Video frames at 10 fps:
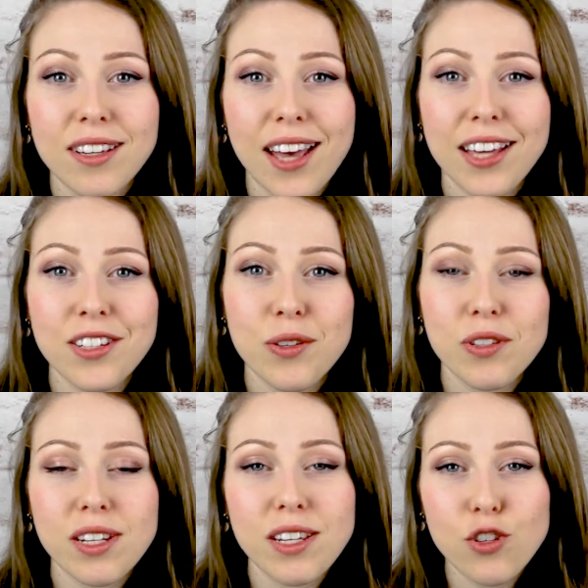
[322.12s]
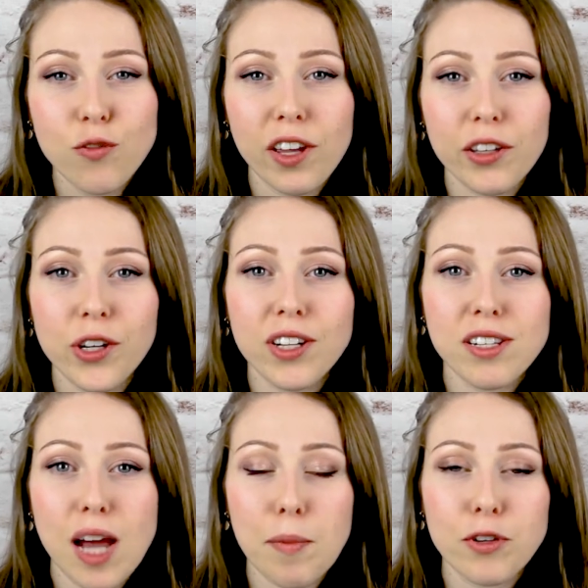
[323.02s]
and used each failure as an
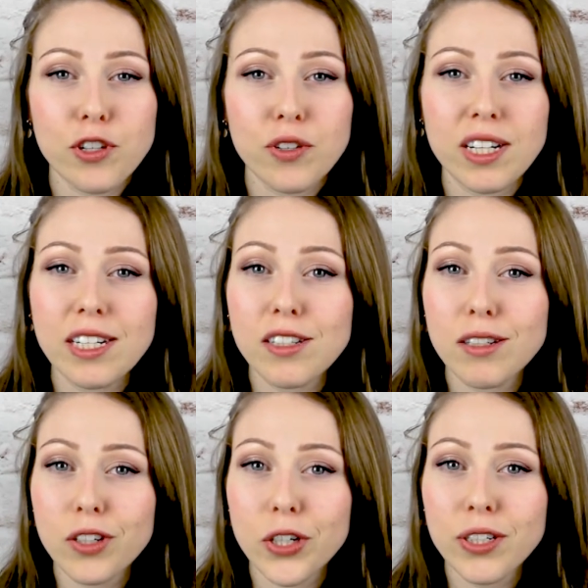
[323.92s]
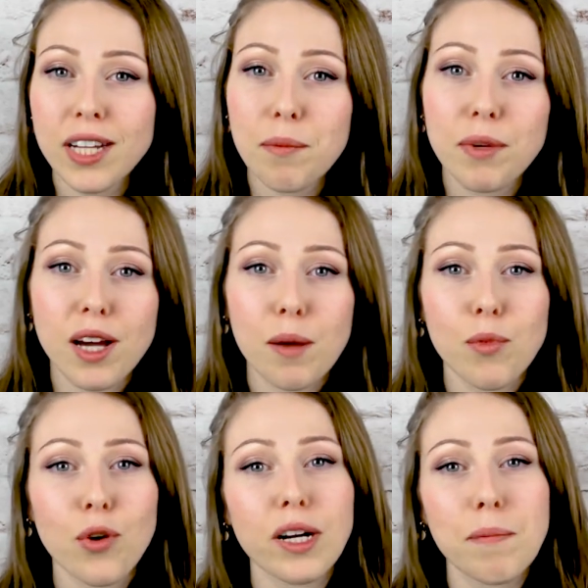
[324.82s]
opportunity to learn and become
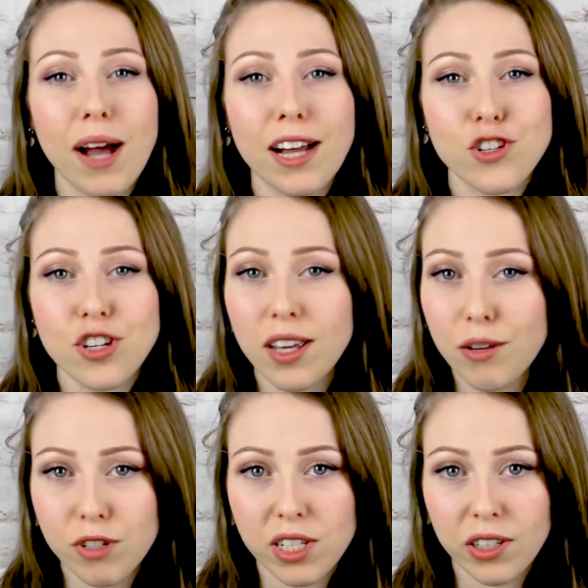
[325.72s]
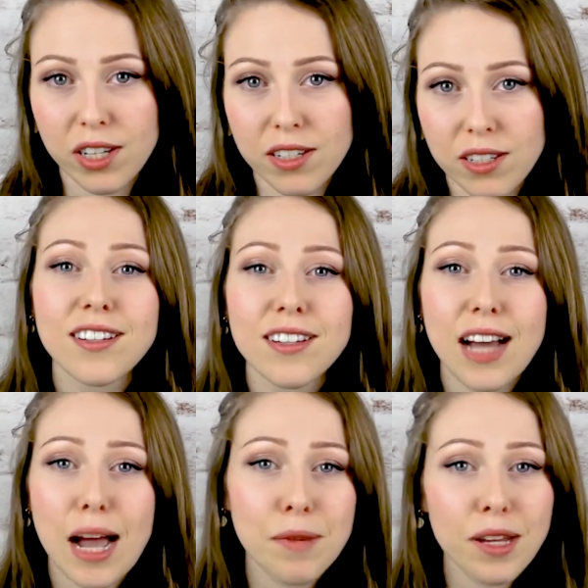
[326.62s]
more compassionate and resilient.
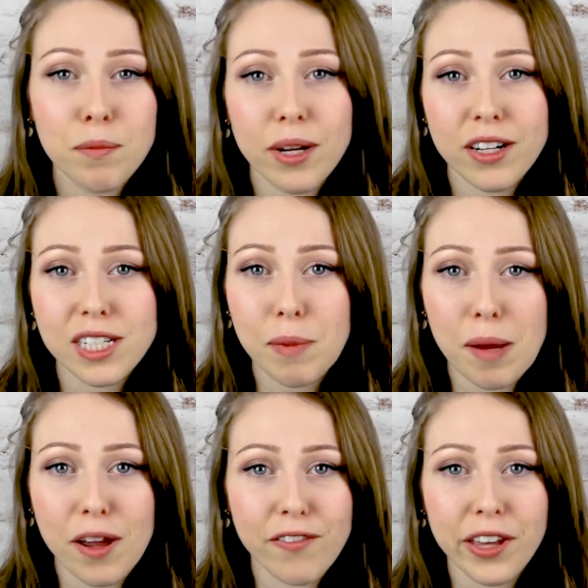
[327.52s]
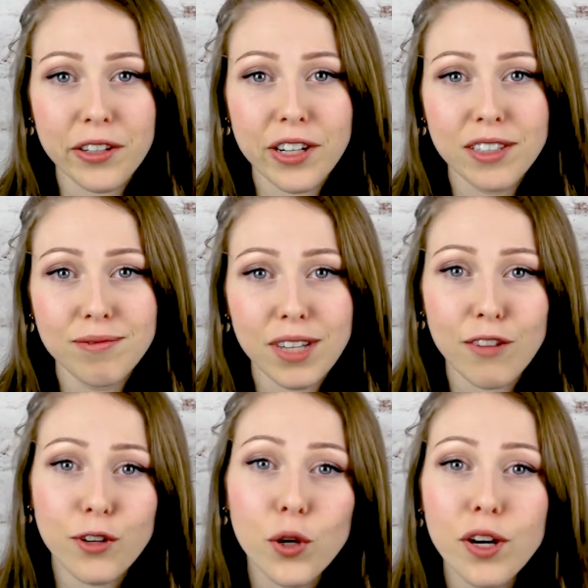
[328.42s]
I'm not embarrassed by my failure, and if
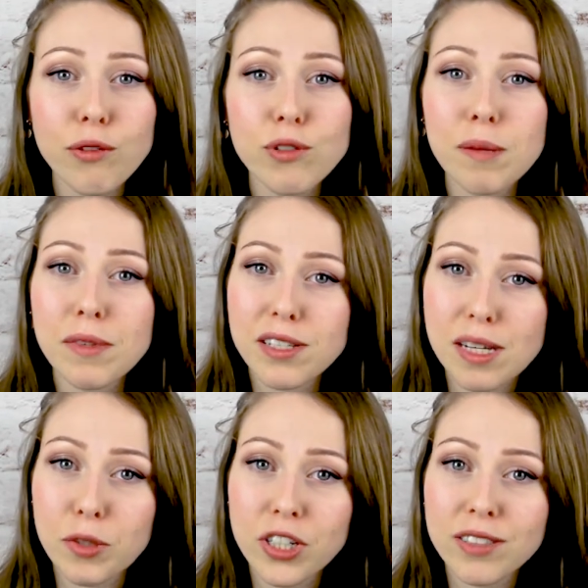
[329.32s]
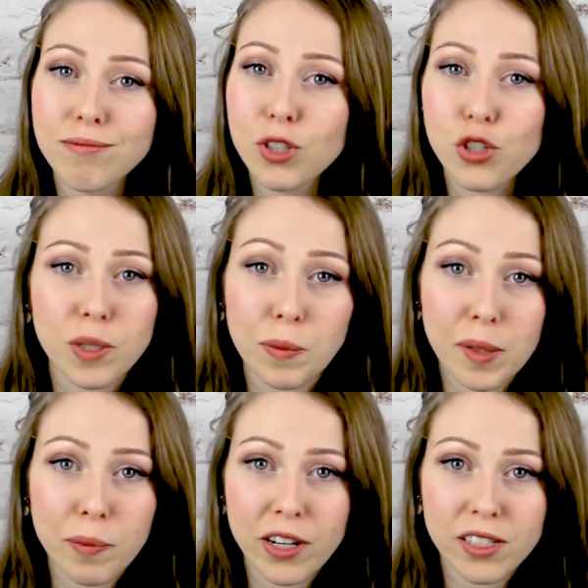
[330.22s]
you're going through something similar, you shouldn't be
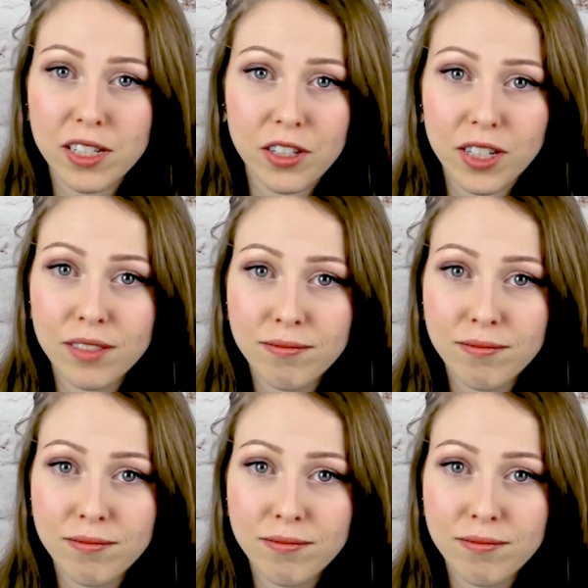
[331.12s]
embarrassed either.